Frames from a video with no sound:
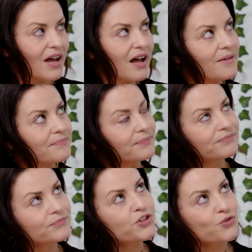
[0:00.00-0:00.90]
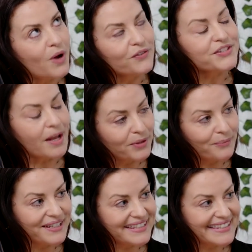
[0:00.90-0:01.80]
um, twelve
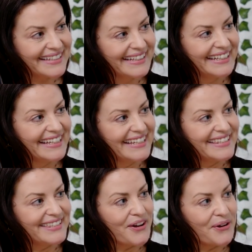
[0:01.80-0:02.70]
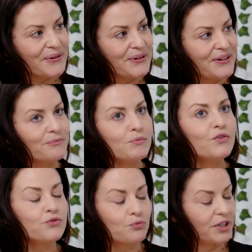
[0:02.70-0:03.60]
supplements. So it
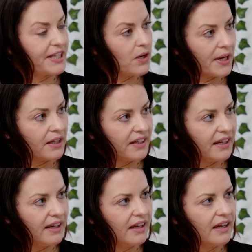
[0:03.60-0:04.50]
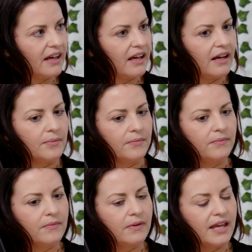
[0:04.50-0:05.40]
moved really quickly.
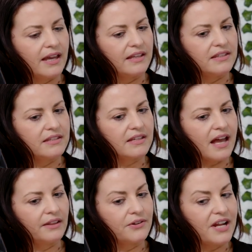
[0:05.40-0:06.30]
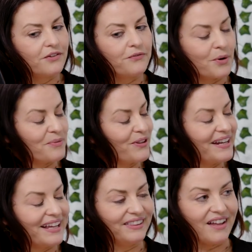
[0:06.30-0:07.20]
Um, and I learned how to
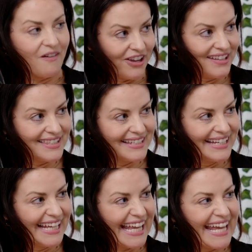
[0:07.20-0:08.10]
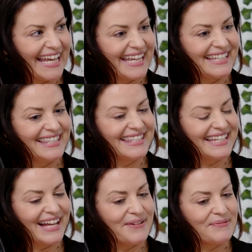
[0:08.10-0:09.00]
formulate. I love it. And
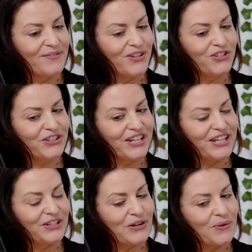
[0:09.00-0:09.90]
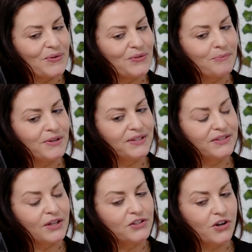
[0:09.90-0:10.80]
um, eventually, you know, the
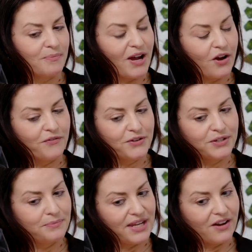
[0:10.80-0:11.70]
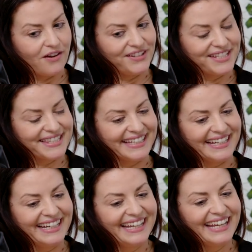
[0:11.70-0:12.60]
business got turned back over to me,
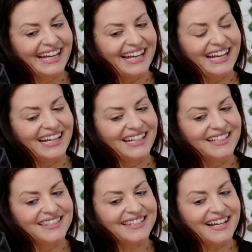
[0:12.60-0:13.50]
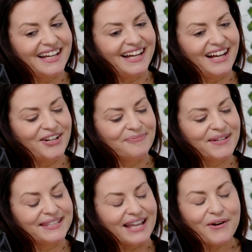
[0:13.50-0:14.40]
obviously. And
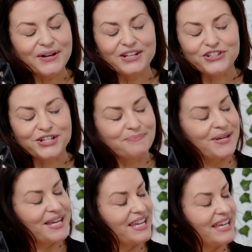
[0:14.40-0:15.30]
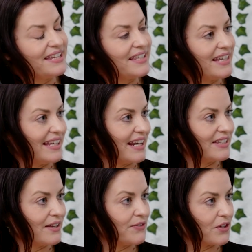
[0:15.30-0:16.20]
um, it's now in a G M P, N
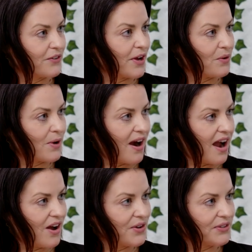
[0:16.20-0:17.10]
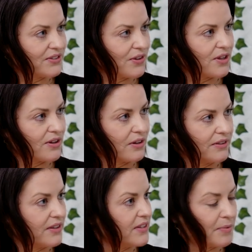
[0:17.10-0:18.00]
S F certified warehouse. The,
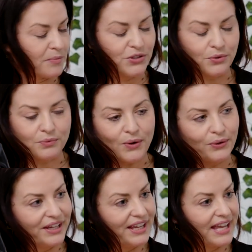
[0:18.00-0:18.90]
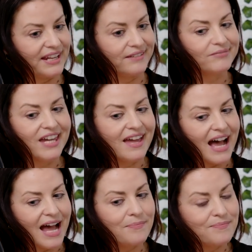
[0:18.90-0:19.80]
the supplements are rolling, and
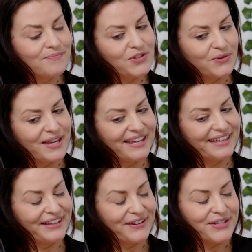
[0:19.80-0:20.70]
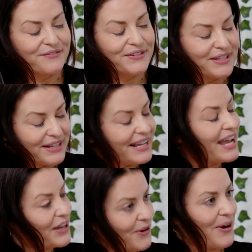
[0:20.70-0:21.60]
I'm doing a lot of stuff in San
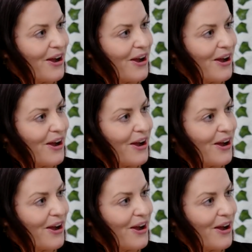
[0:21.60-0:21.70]
Diego